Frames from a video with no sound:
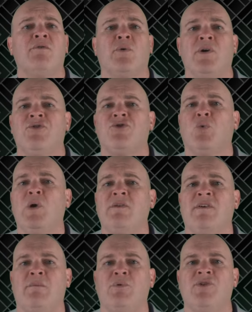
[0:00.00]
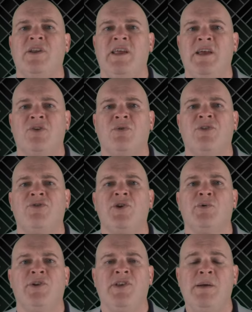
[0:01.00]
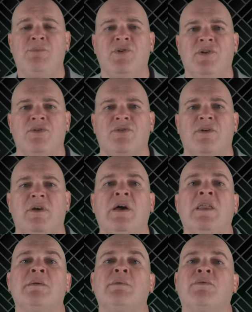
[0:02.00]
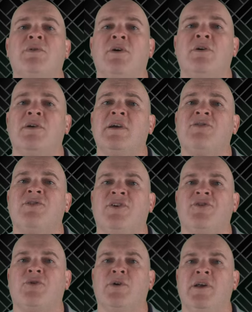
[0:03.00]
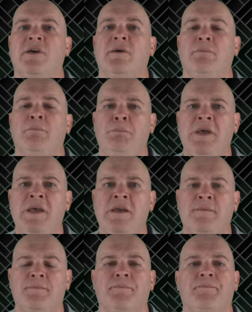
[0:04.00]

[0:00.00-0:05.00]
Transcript: For its 25% increase to your redemptions, the Preferred gets an extra credit B.